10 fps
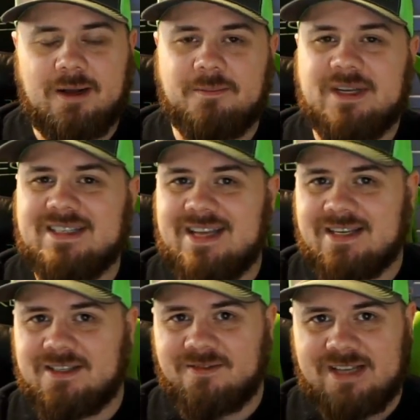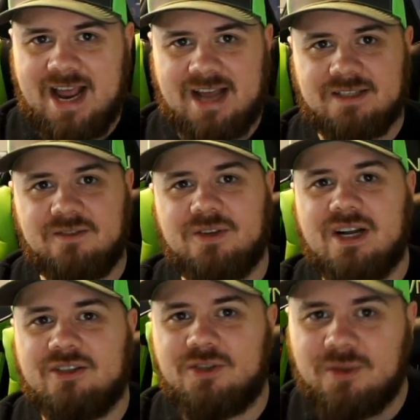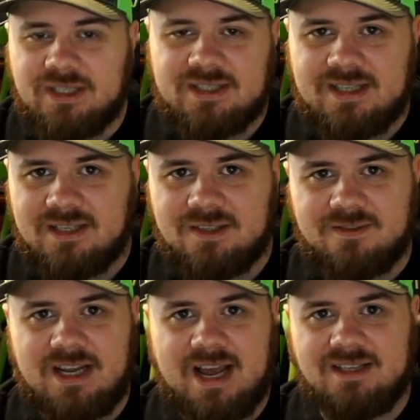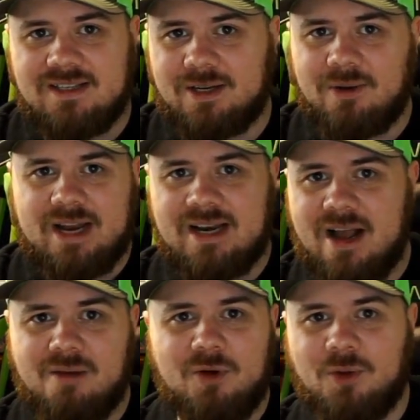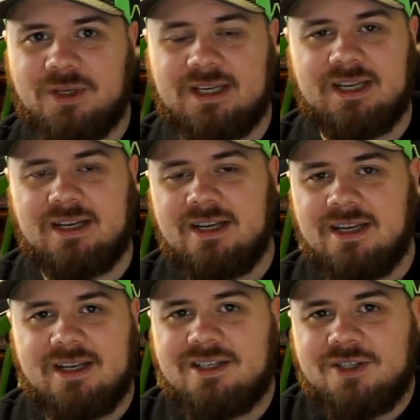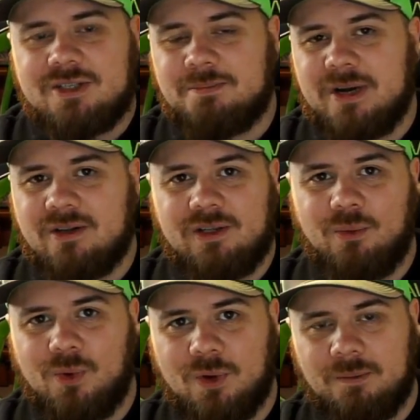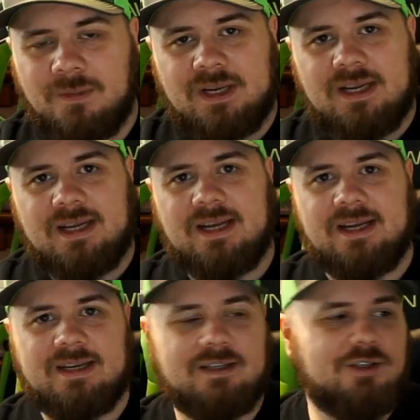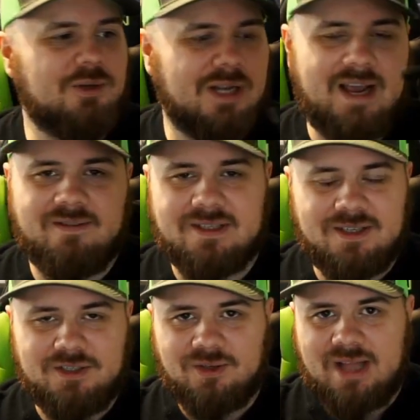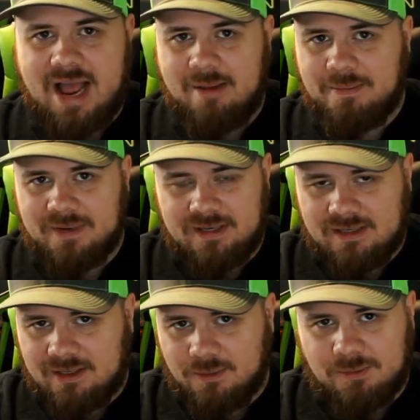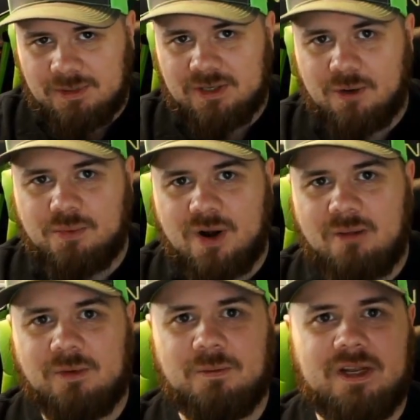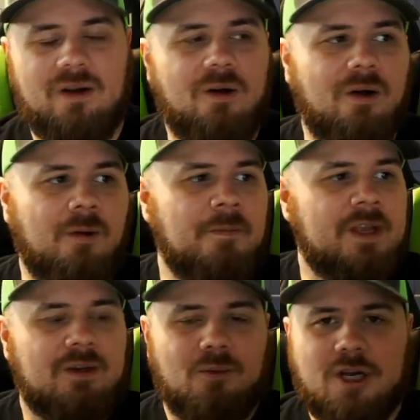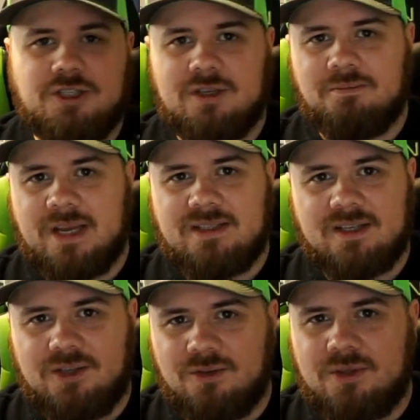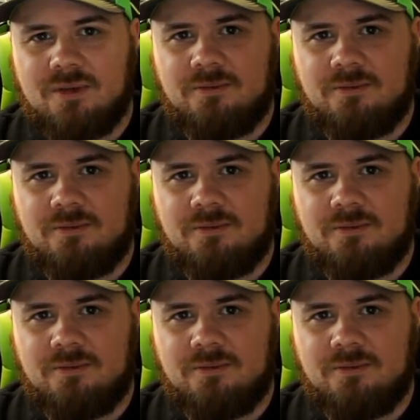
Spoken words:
intensive tasks. If you're not doing intensive tasks, like right now I'm holding it, it's just barely warm. And you could have this on your lap and it would be no problem at all. Watching basic YouTube